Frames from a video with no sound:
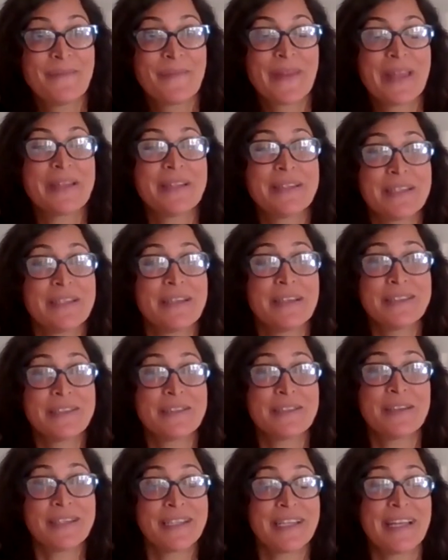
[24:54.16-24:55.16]
And until I
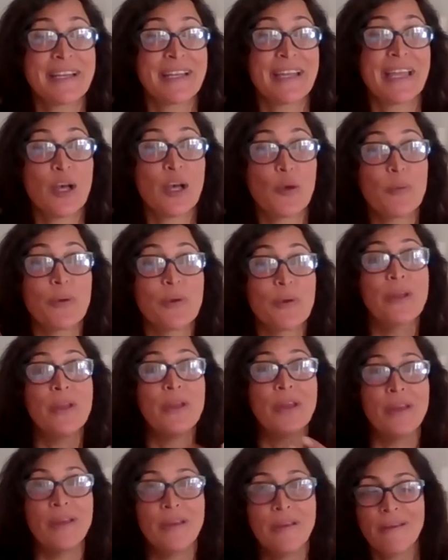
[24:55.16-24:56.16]
started getting help and
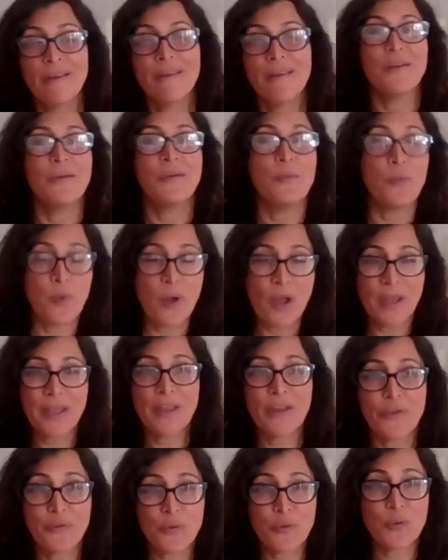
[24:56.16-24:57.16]

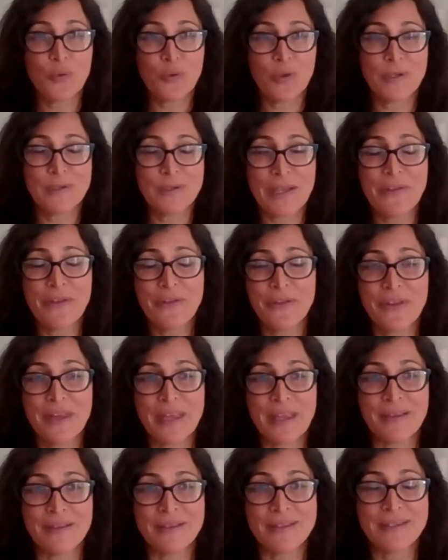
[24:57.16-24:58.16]
working through all those other
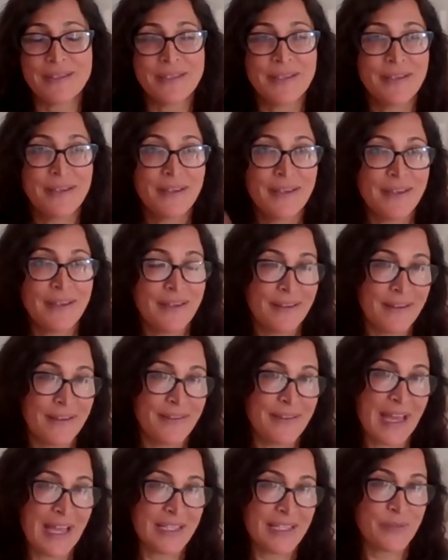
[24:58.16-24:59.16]
things,
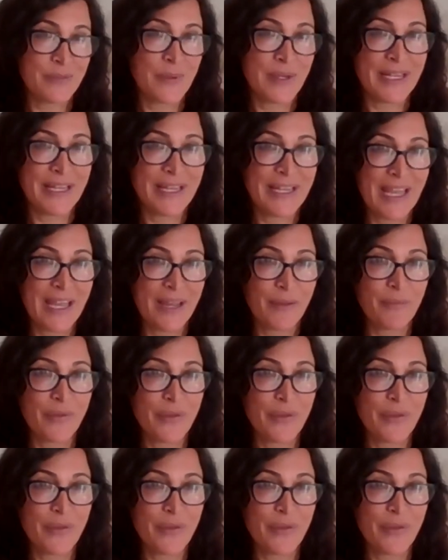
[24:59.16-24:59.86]
that's when it came